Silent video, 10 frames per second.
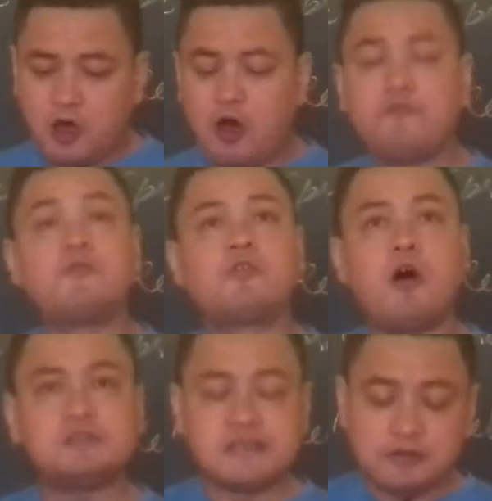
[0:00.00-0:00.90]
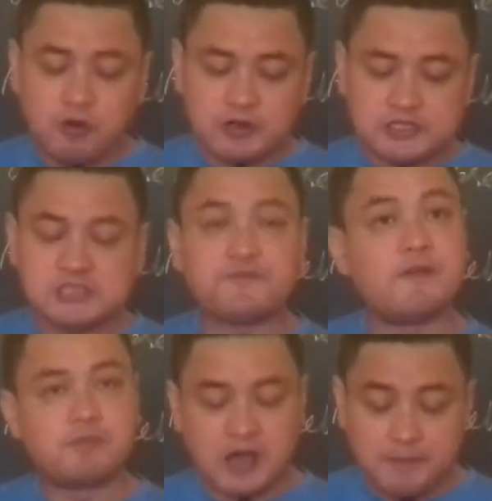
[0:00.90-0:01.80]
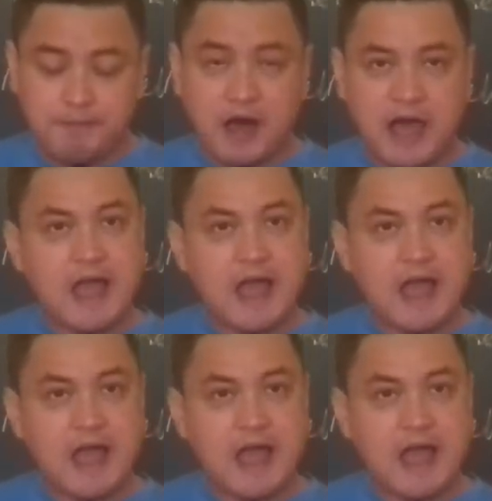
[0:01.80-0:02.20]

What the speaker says: of gods and goddesses from Kaaba,